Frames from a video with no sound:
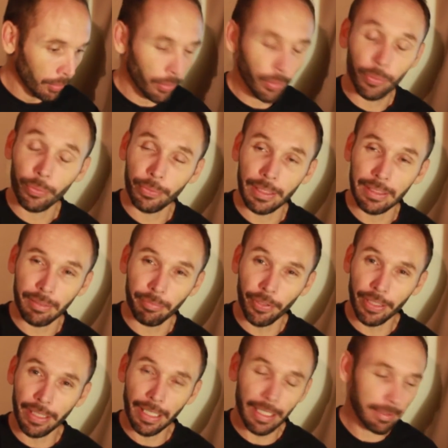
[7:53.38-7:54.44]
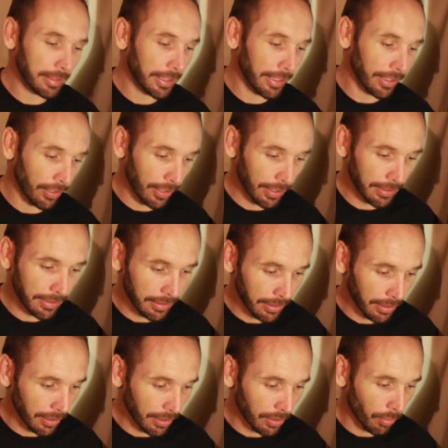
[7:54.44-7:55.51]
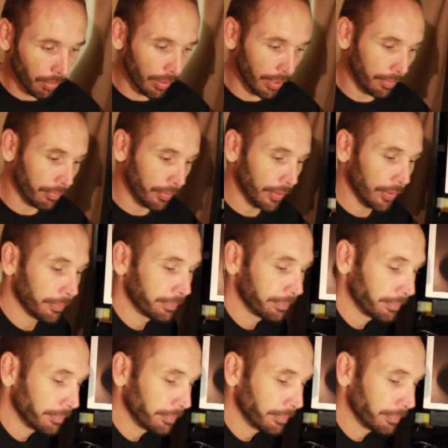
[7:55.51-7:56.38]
Ooh, there's a few games here guys, because I've got quite a few.